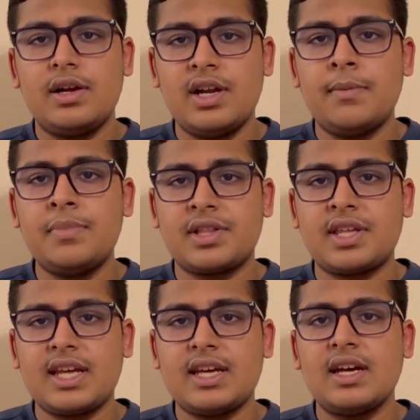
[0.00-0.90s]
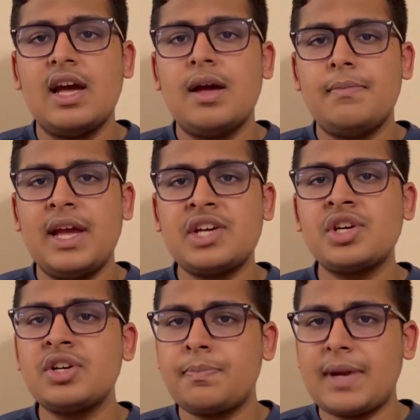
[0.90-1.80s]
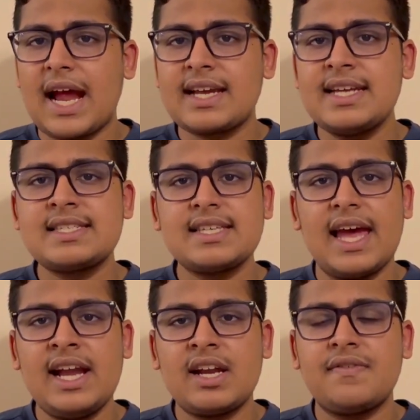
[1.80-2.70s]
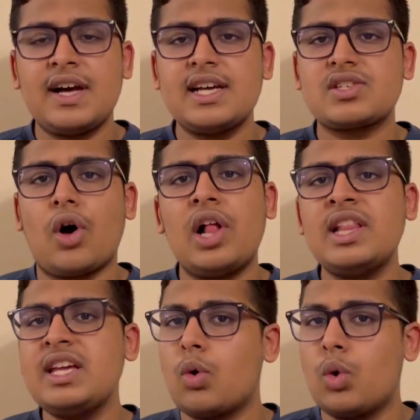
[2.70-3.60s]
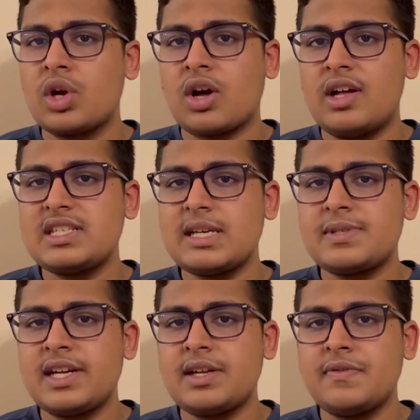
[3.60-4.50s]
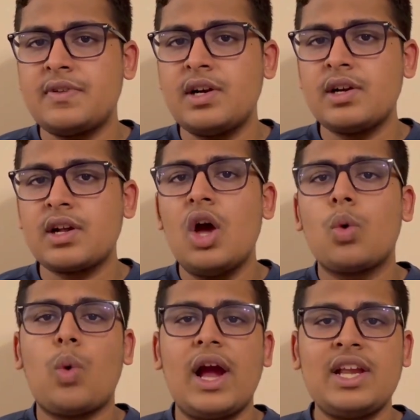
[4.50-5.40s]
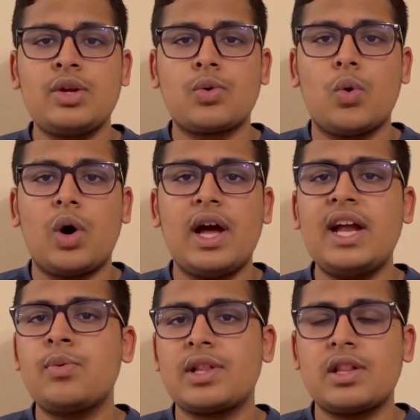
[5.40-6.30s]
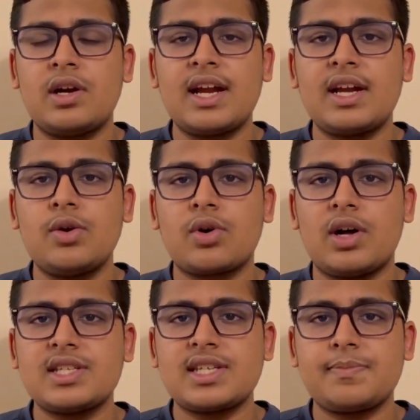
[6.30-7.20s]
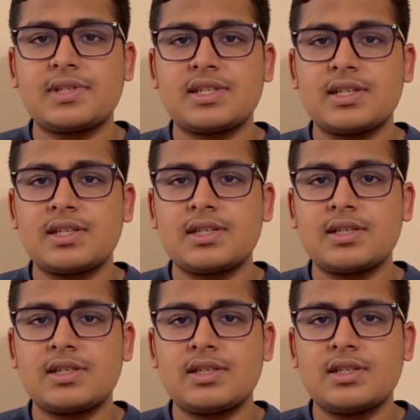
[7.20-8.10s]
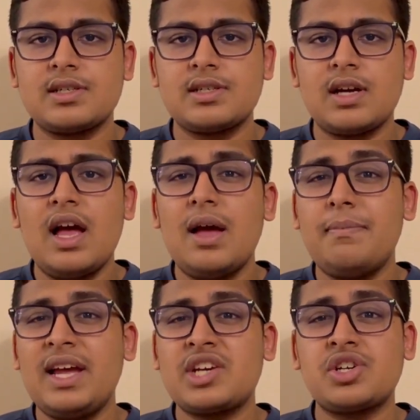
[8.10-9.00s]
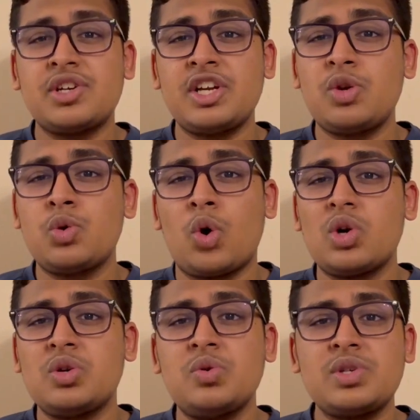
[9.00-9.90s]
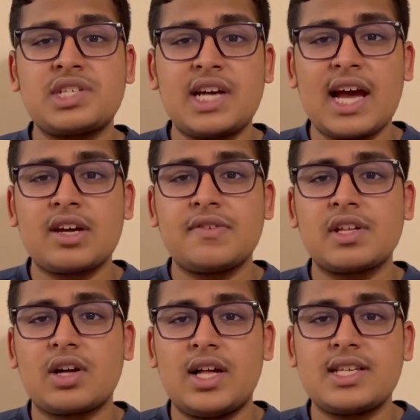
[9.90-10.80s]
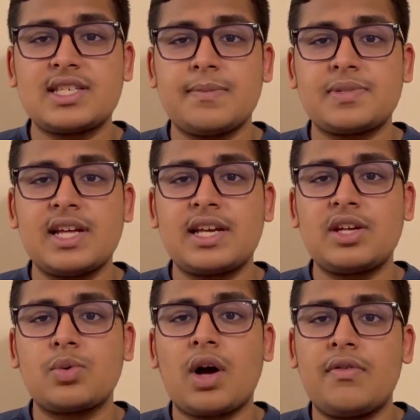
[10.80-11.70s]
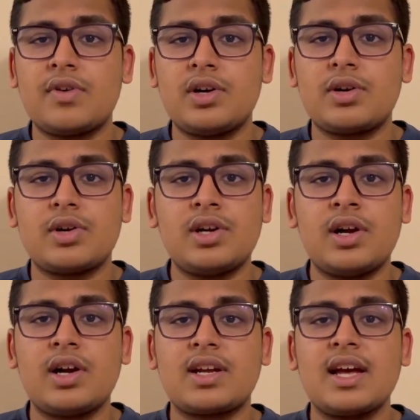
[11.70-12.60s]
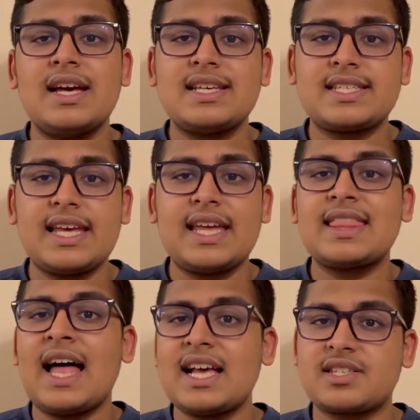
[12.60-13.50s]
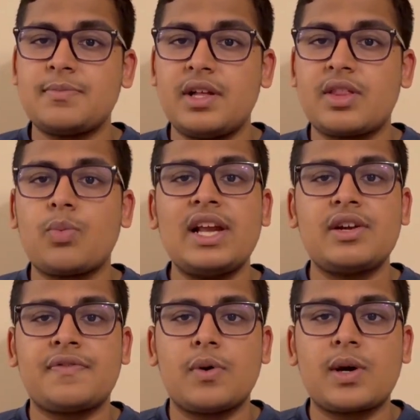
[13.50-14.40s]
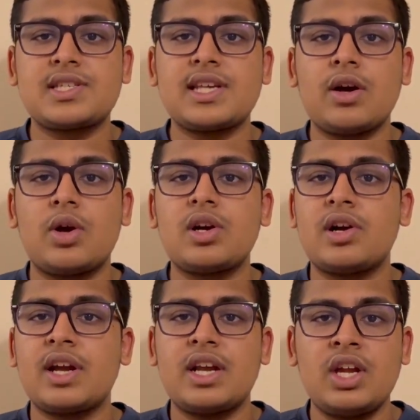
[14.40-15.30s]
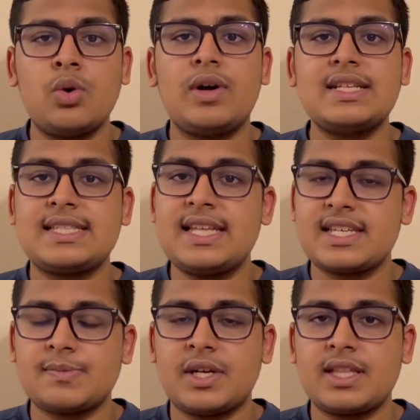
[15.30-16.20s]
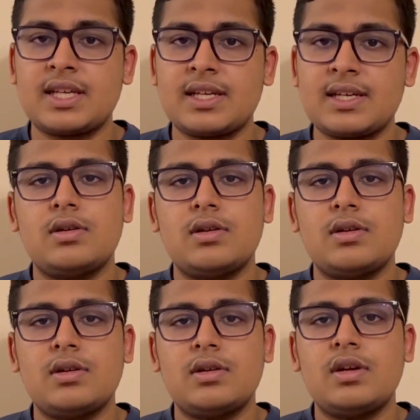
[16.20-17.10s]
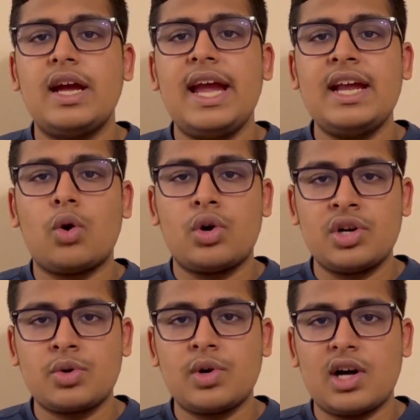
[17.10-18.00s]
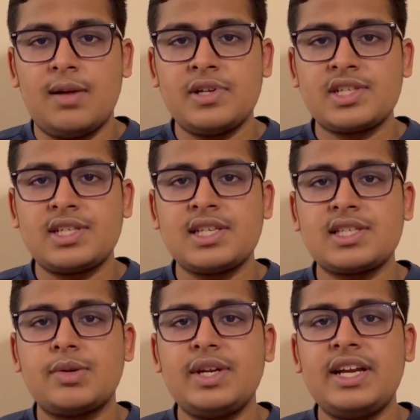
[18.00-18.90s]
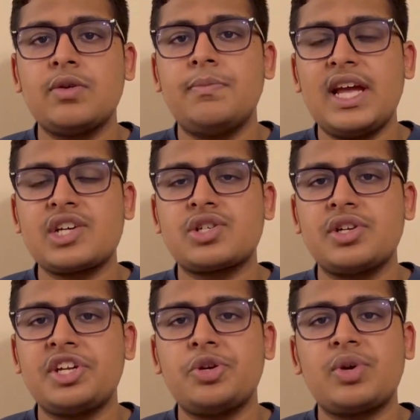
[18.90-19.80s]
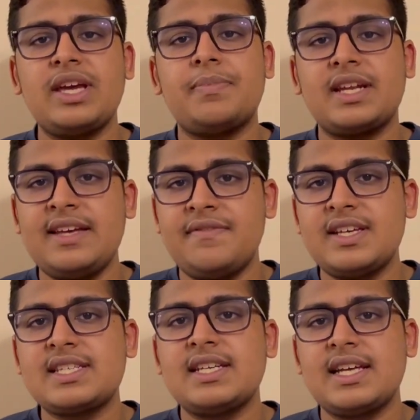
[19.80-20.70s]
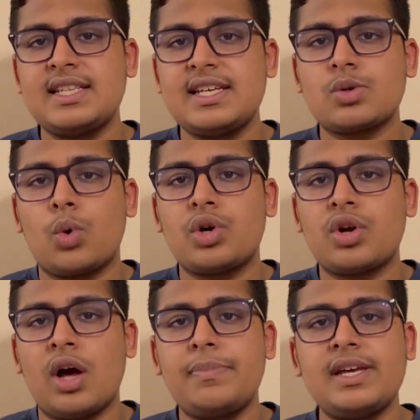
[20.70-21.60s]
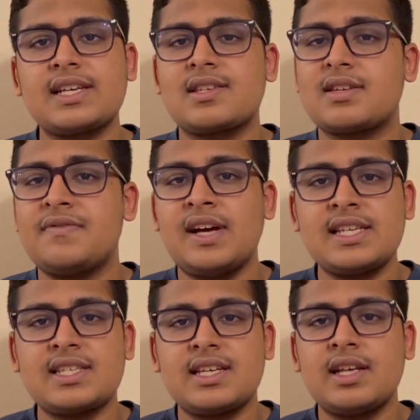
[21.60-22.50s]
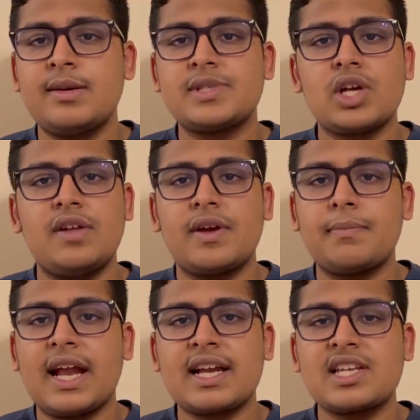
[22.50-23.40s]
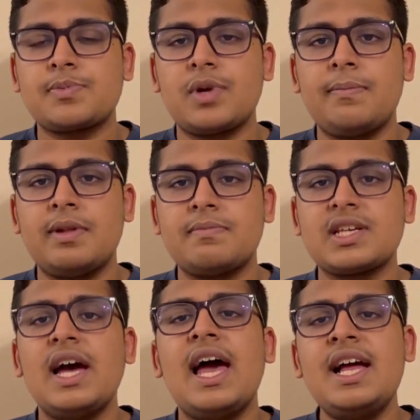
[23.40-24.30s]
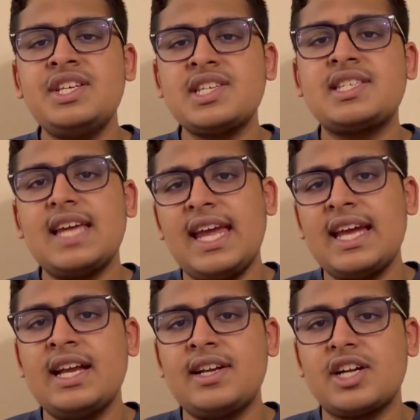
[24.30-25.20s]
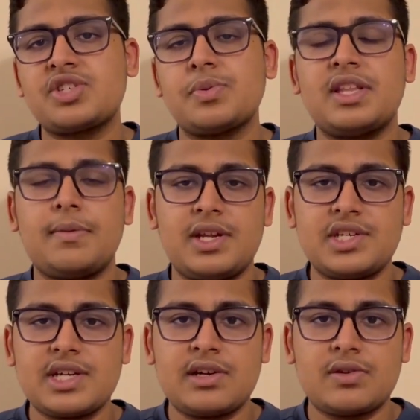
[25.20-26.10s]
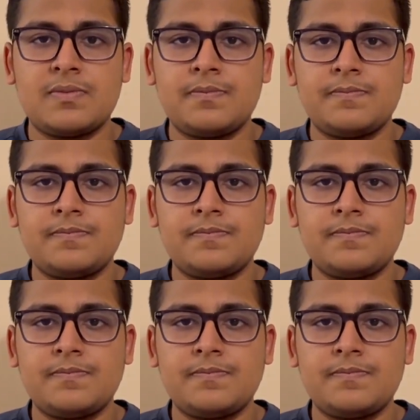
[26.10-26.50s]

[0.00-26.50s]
Number three, make sure to practice and revise all the old concepts that you've learned while you go ahead with learning new concepts. Make sure that you don't lose track of the concepts that you covered or learned, say, last month while you're focusing on learning new ones this month. In order to accomplish this, you need to make sure that you keep revisiting these old topics, revising them, solving practice problems, and just staying in touch with them in general.